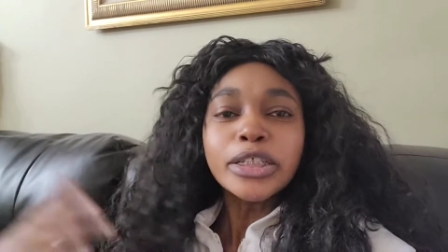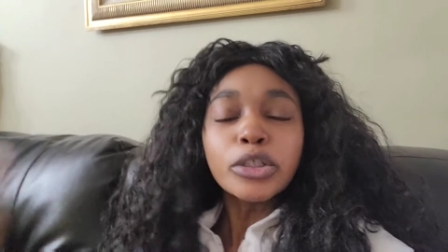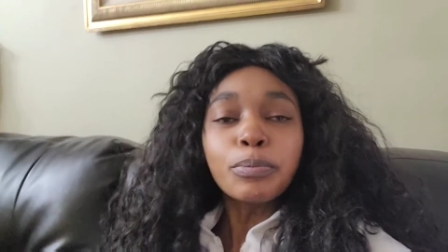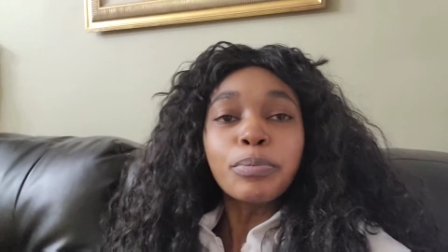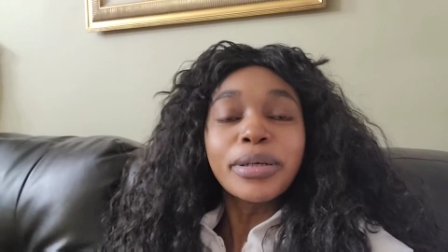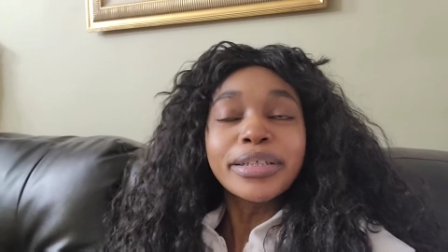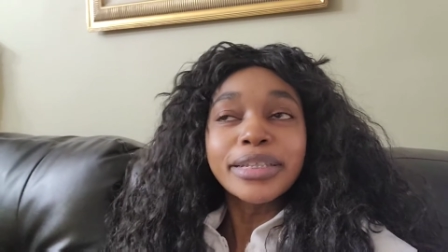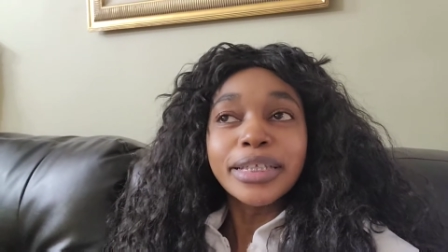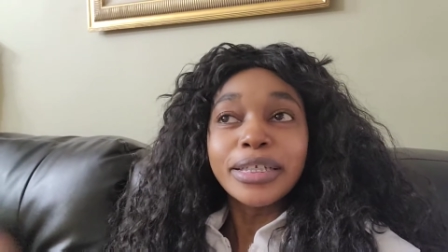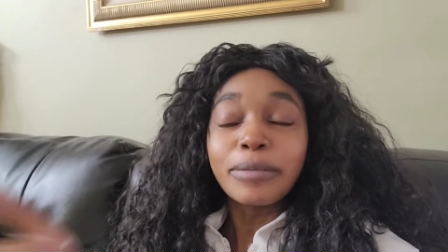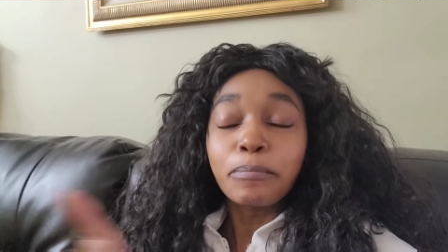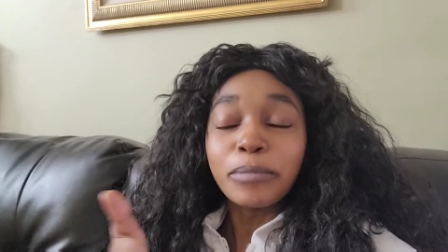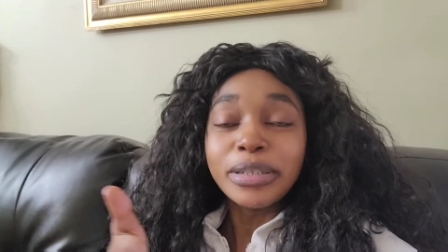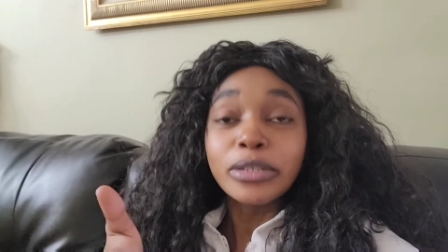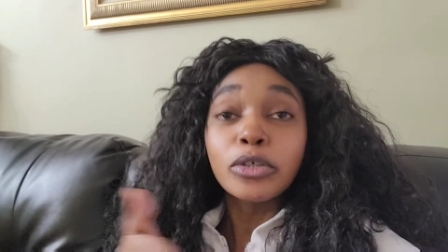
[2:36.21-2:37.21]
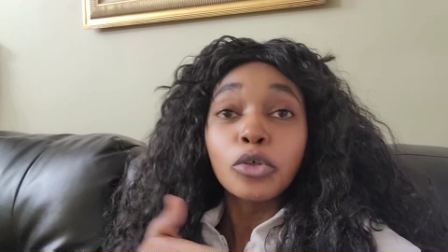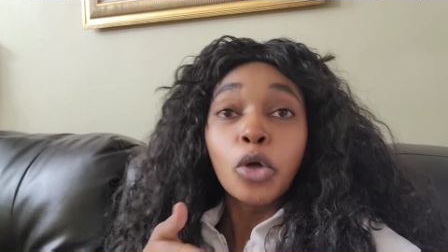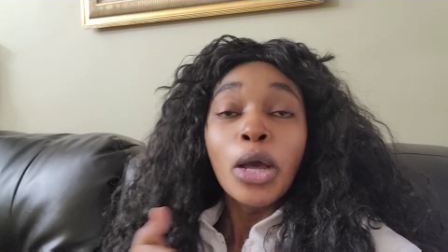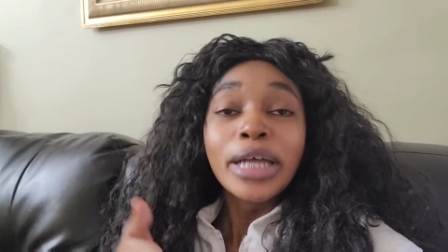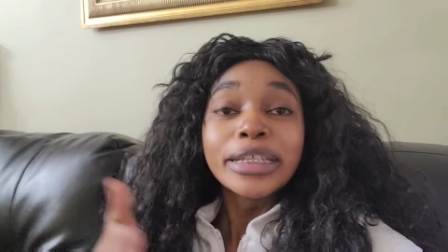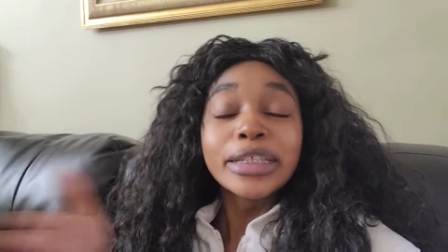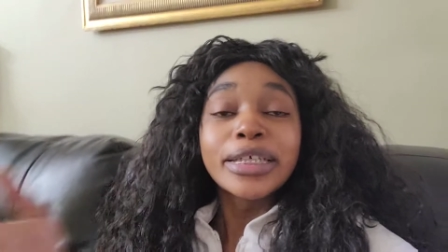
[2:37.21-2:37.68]
to put them to,
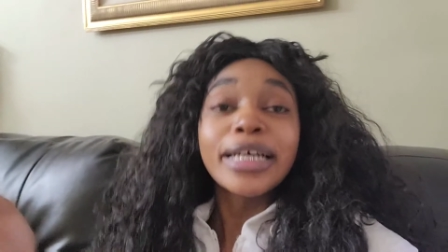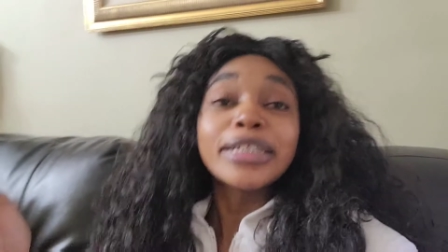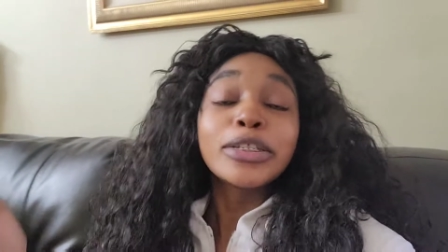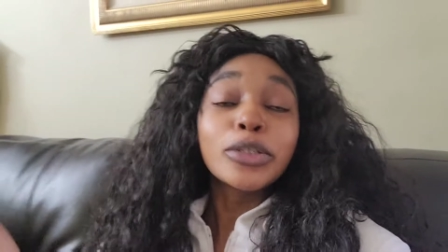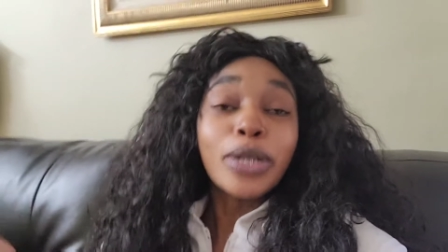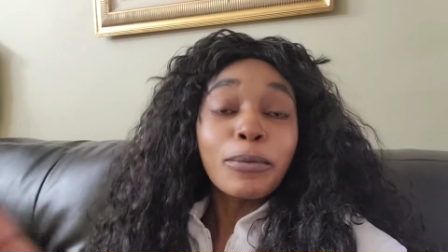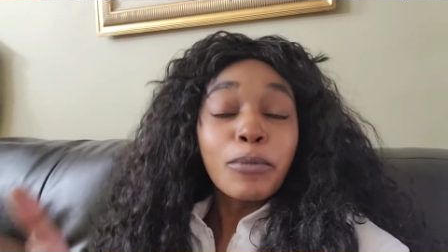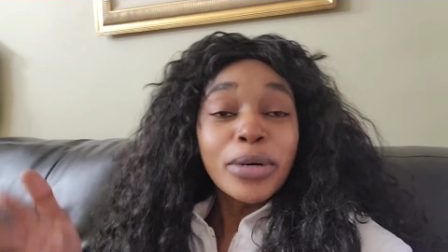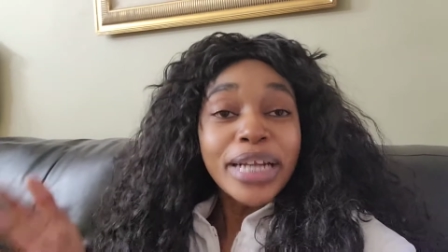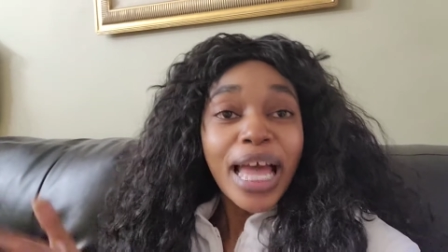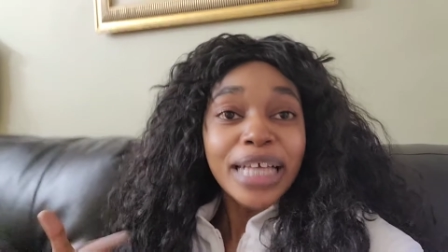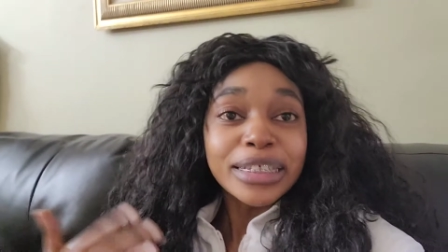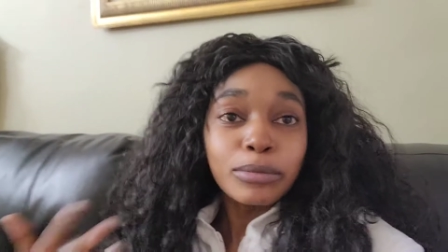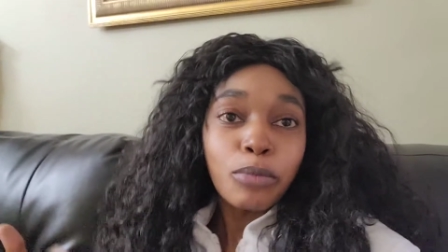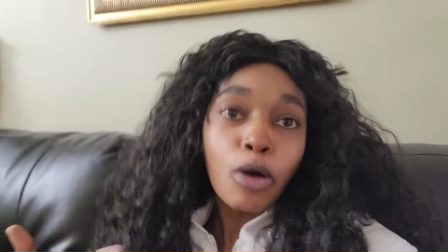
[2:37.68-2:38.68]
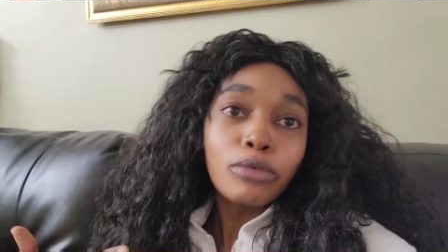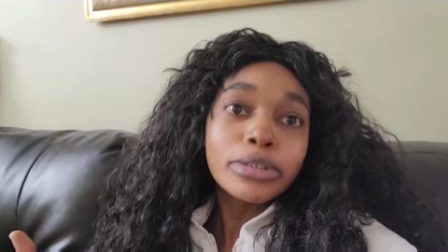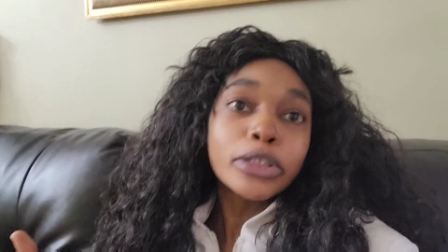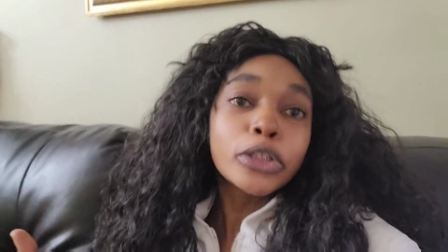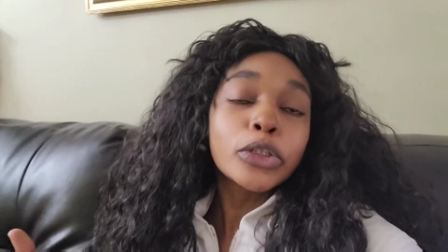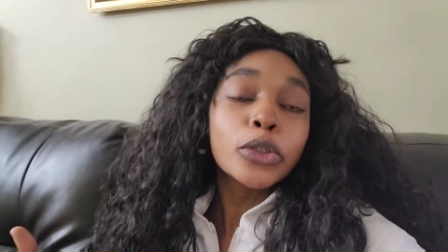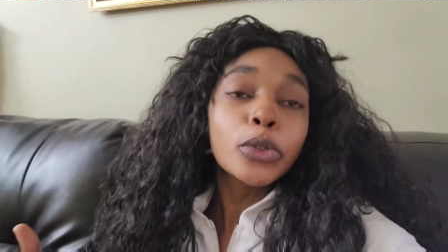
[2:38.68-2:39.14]
to, to we're not
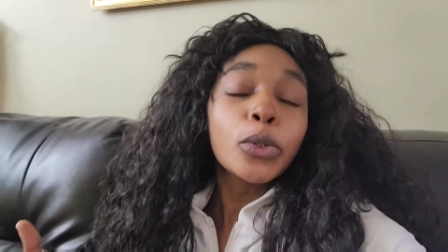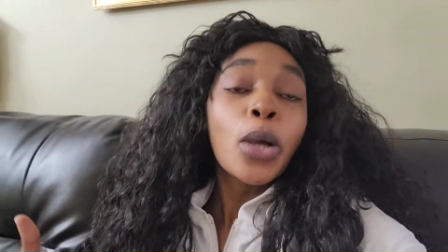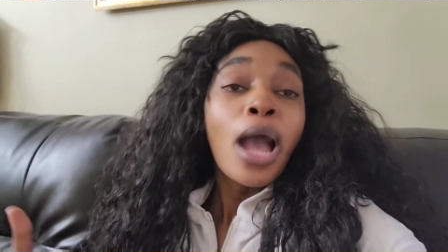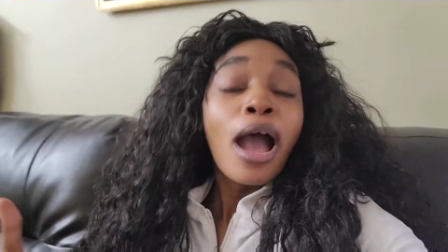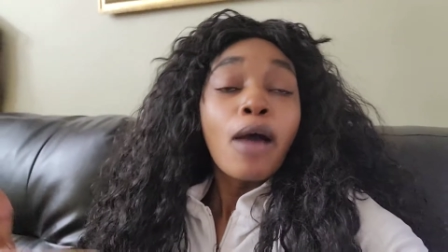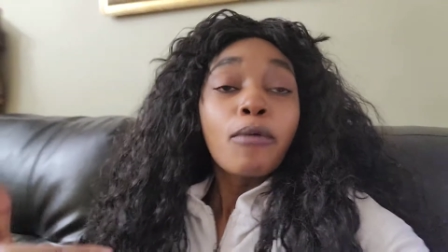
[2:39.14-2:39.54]
supposed to